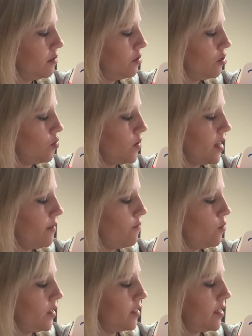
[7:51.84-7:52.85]

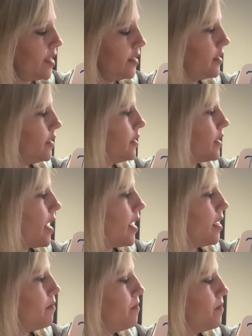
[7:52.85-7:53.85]
24 stays the
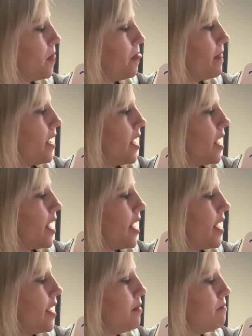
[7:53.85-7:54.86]
same.
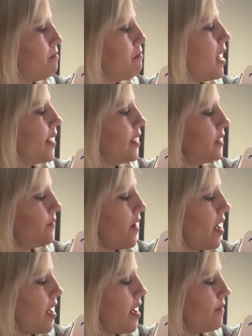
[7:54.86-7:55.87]
8 minus
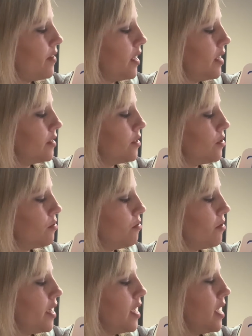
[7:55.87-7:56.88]
5 is
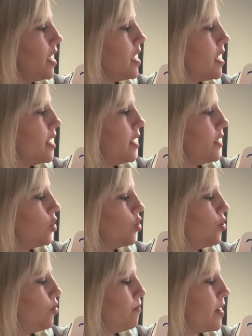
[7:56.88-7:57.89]
3.
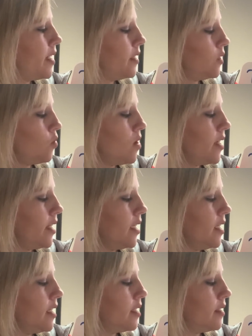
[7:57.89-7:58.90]
2 minus 1
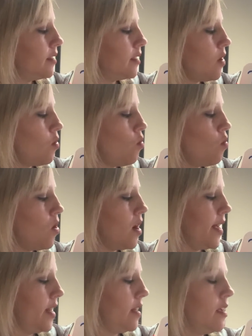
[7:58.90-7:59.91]
is
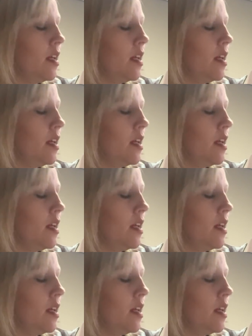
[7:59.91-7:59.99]
1.